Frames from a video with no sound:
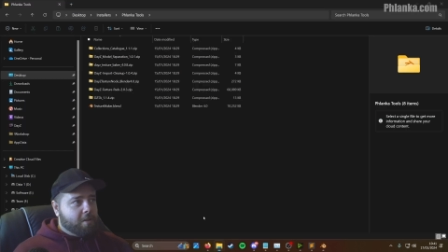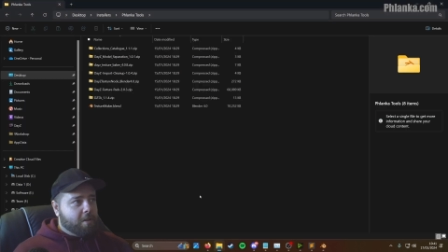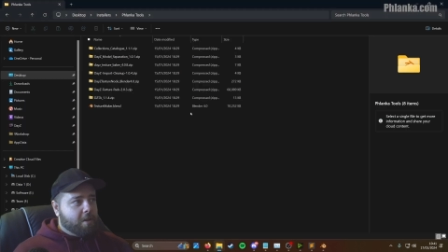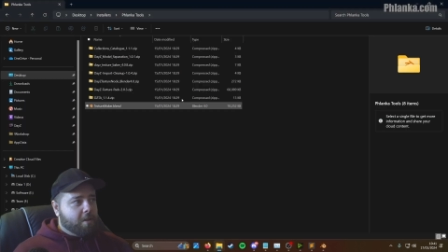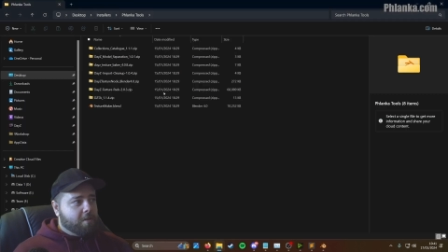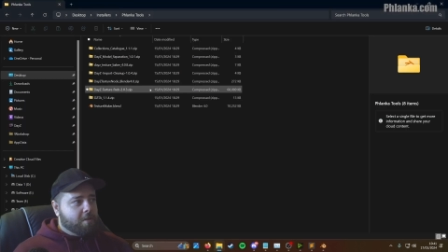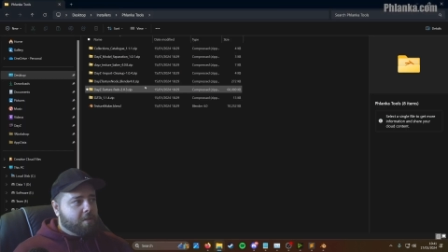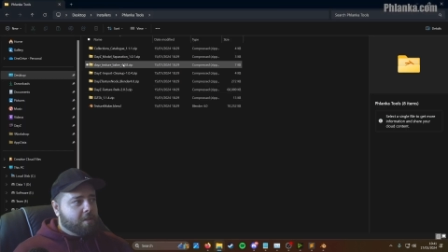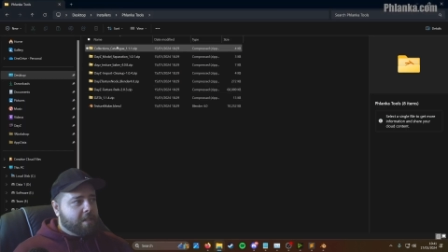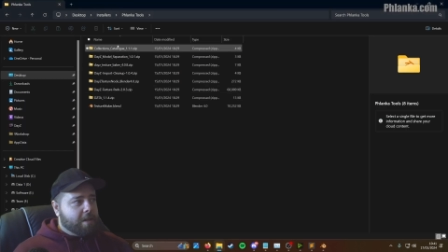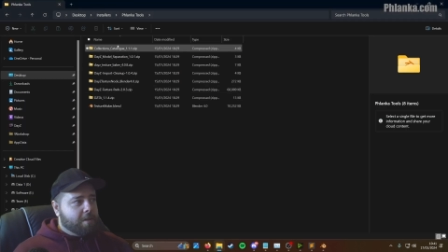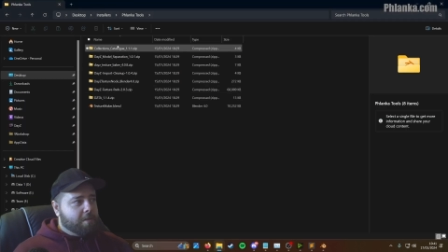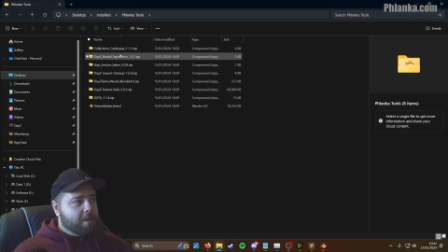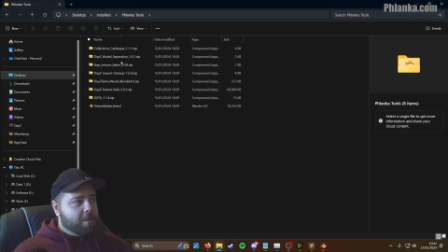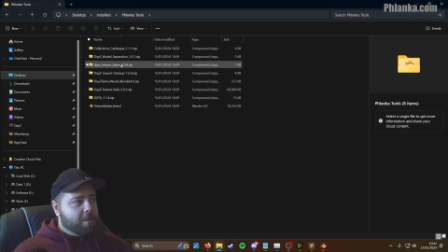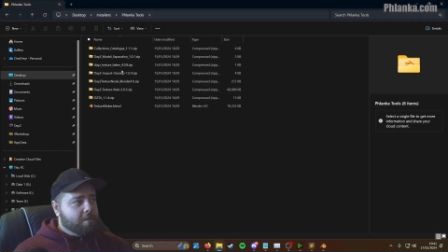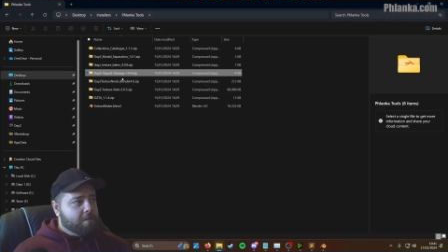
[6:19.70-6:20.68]
So go to your
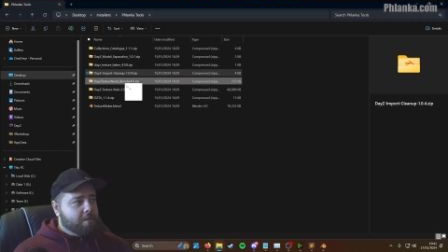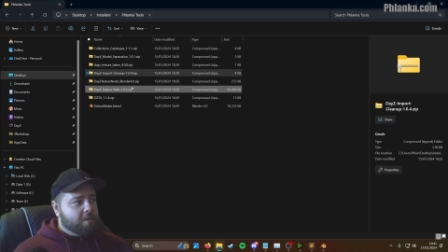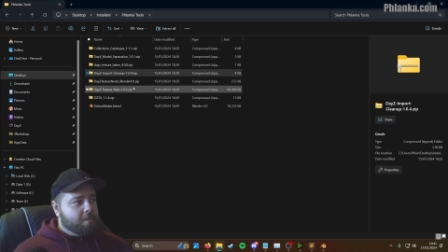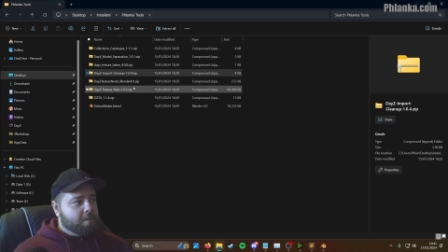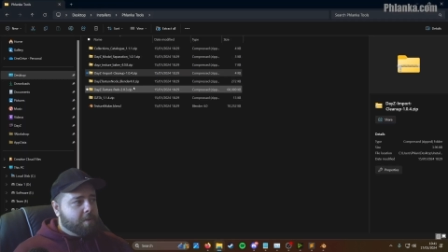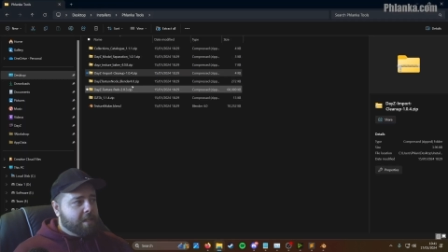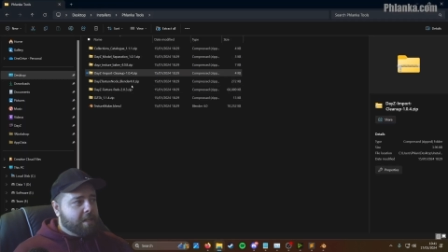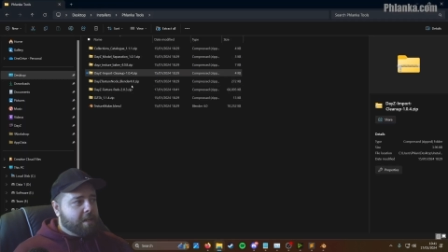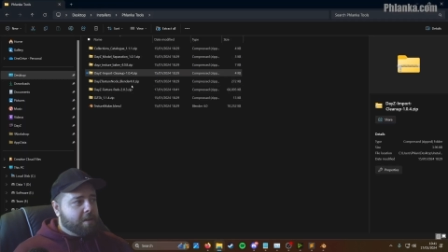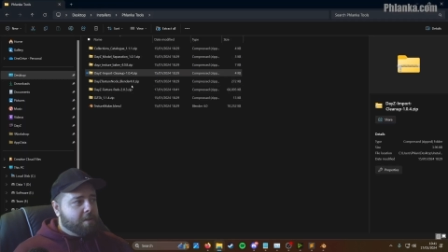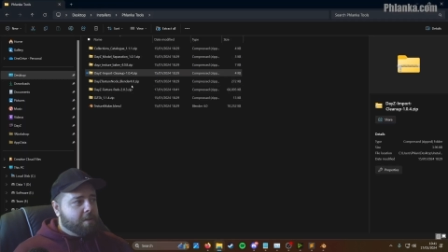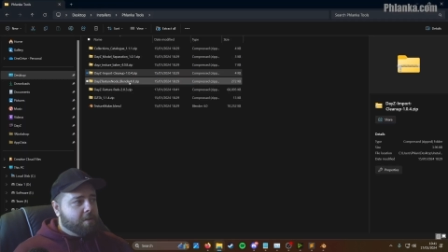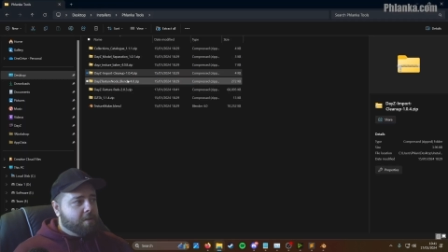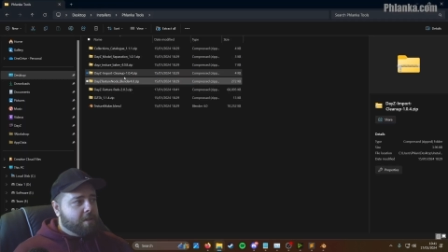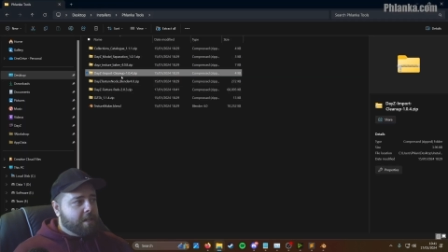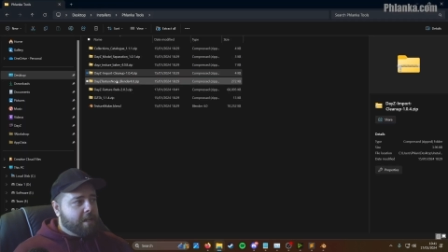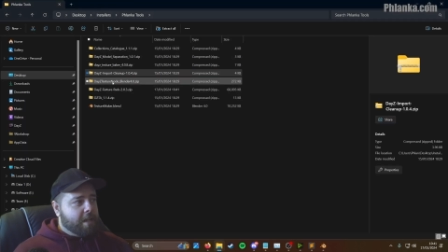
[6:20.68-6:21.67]
downloads where you
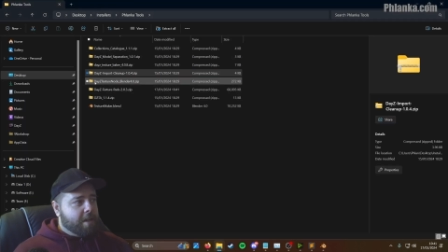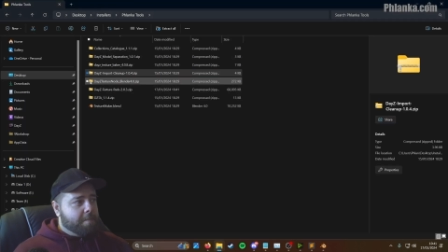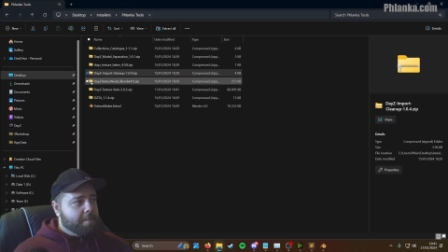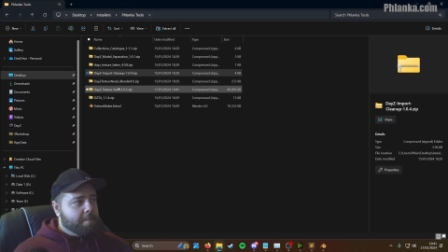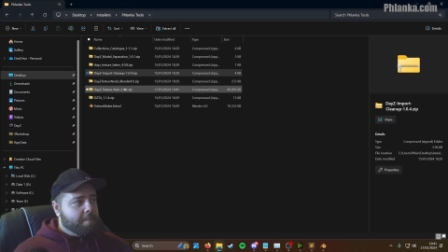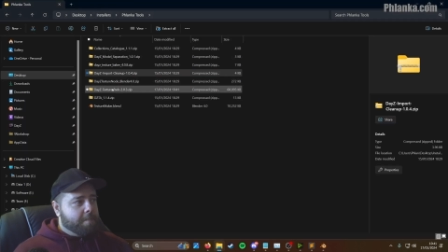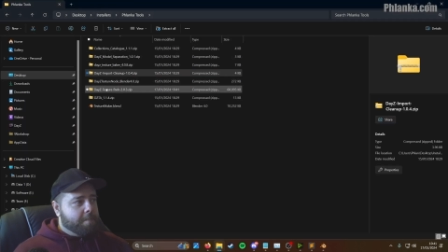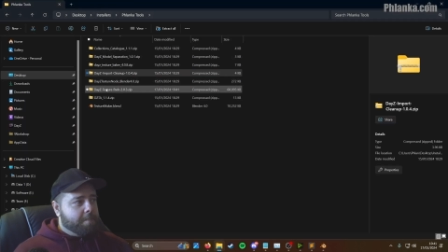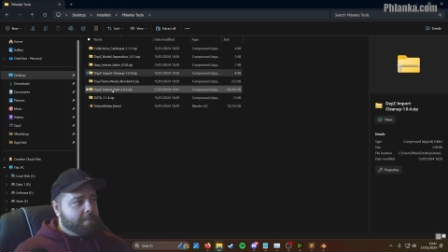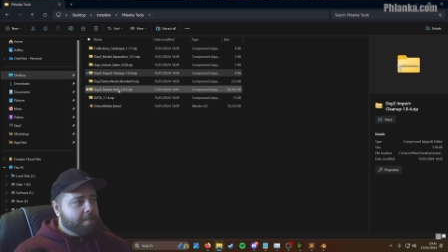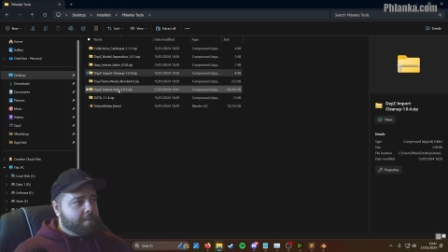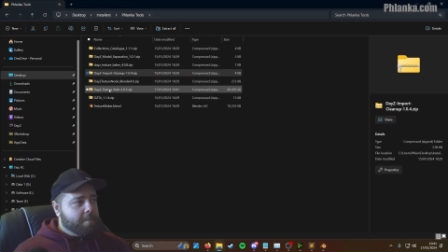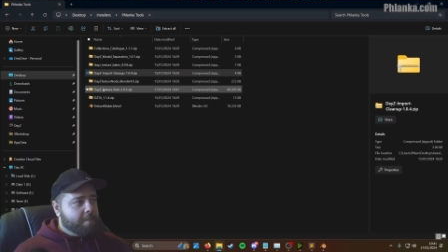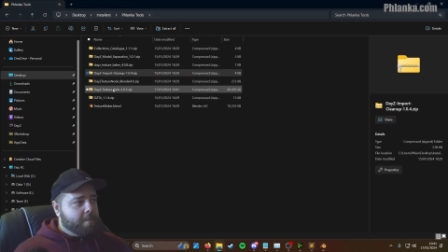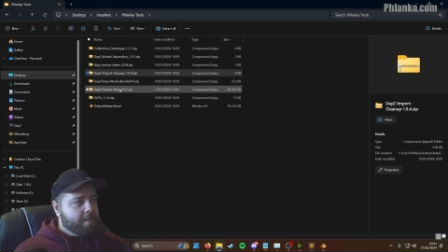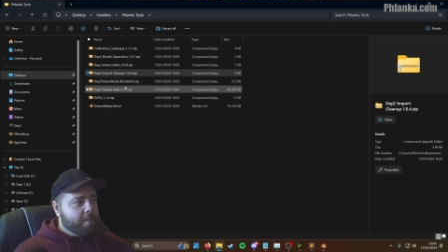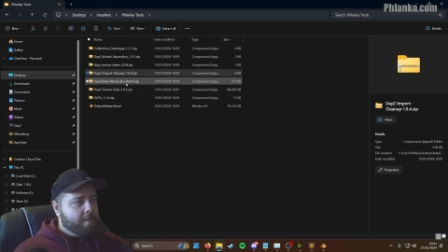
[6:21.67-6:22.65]
downloaded um,
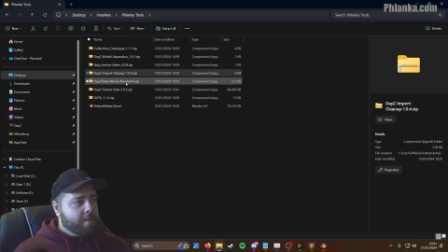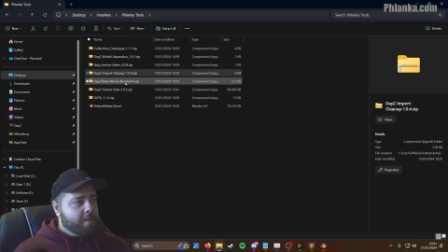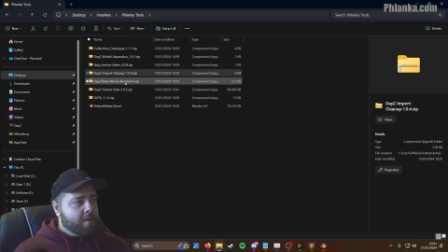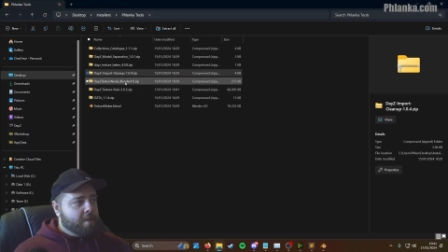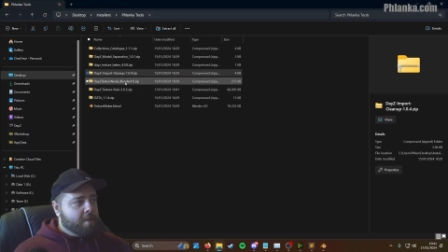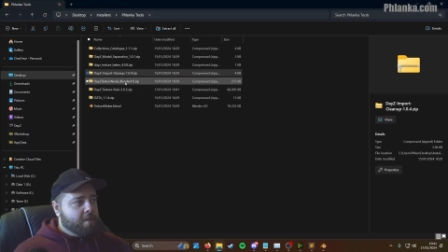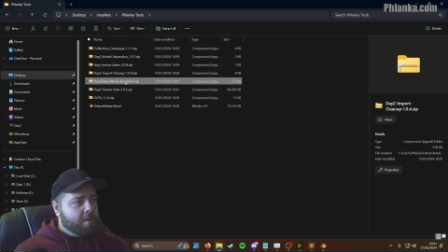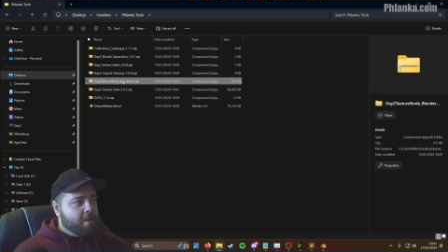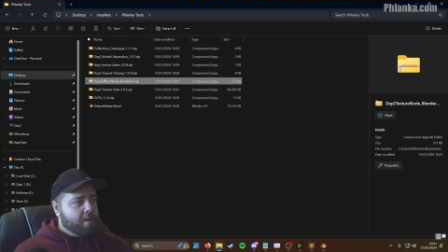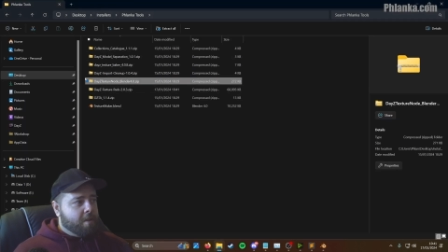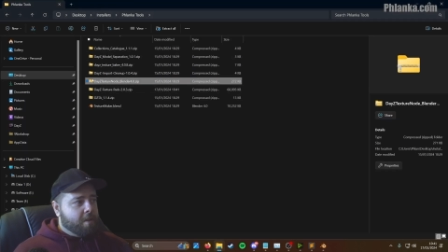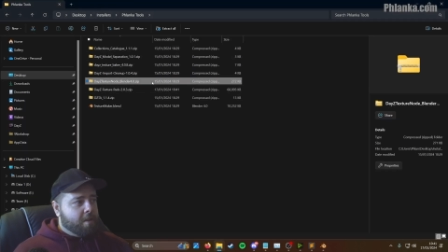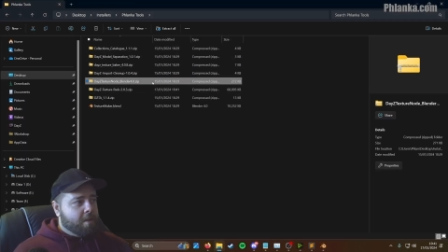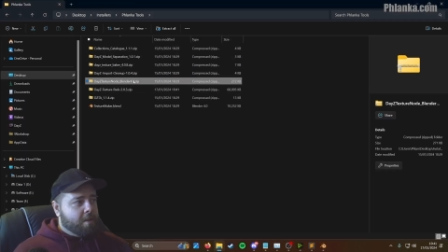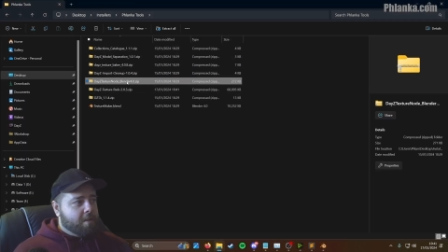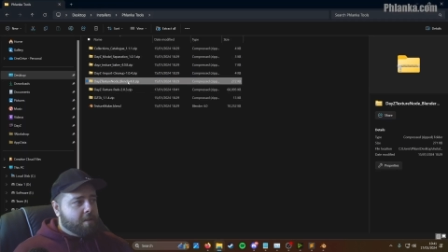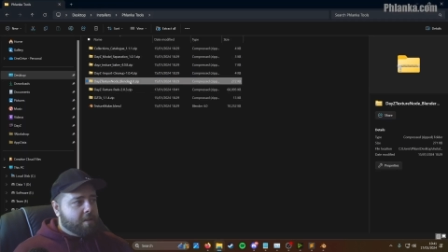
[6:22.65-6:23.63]

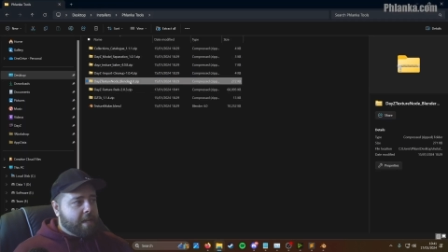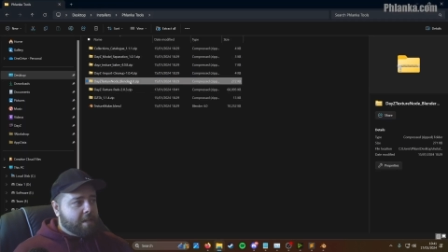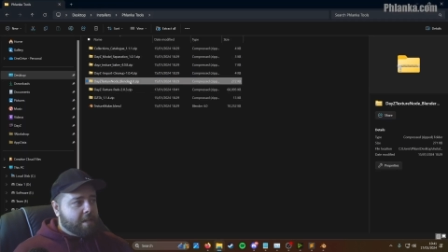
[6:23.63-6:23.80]
the